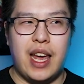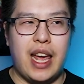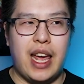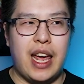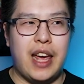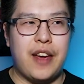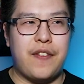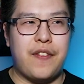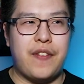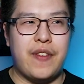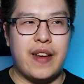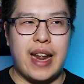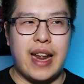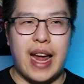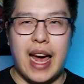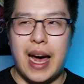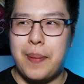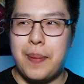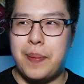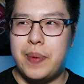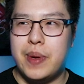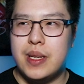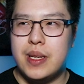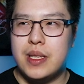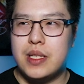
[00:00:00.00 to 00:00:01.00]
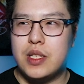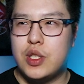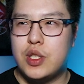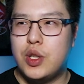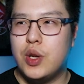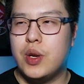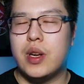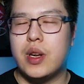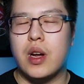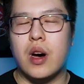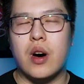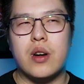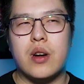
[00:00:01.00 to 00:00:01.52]
If it happens,
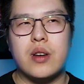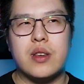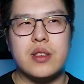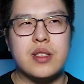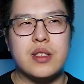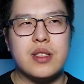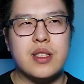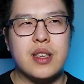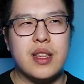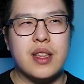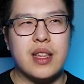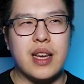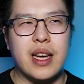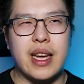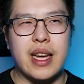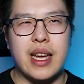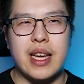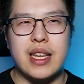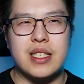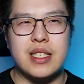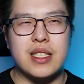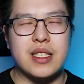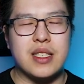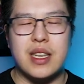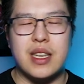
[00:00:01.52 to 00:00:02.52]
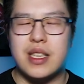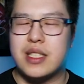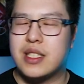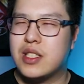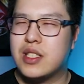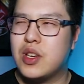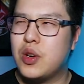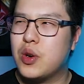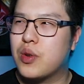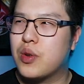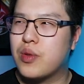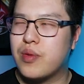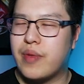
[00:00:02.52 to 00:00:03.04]
dude, honestly, like, it's it's
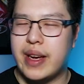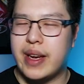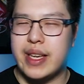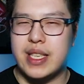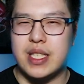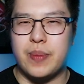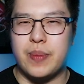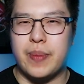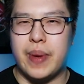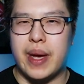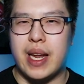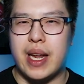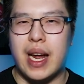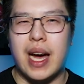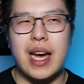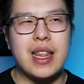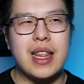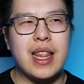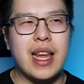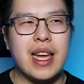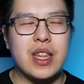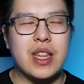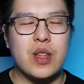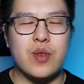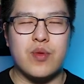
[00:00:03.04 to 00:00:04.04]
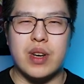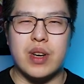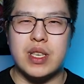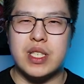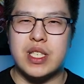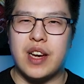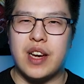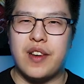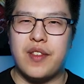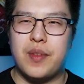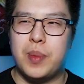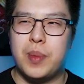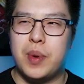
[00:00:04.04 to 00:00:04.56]
so crazy, man. I like the
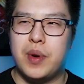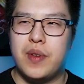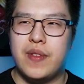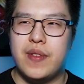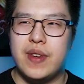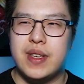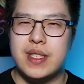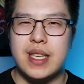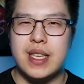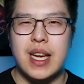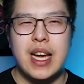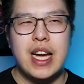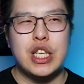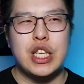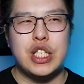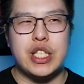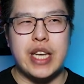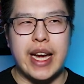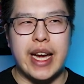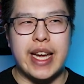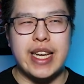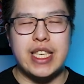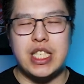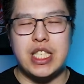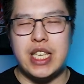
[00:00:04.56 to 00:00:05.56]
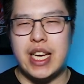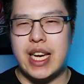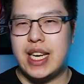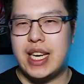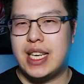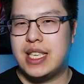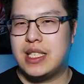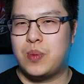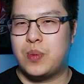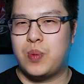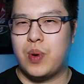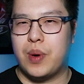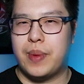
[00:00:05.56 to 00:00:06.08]
Rush Hour movies. Jackie Chan
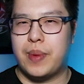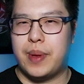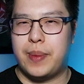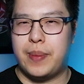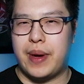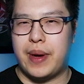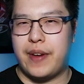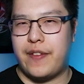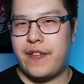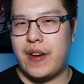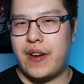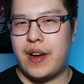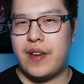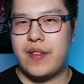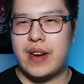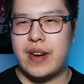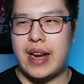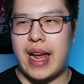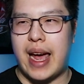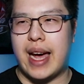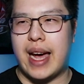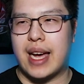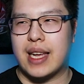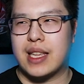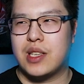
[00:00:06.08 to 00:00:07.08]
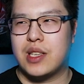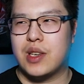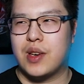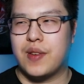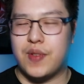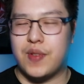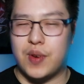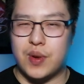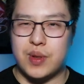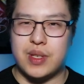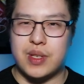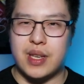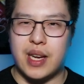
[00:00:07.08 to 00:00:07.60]
is probably my favorite actor
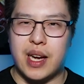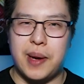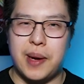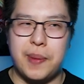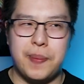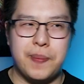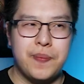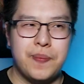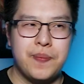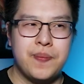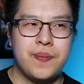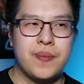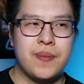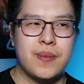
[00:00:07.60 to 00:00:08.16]
of all time.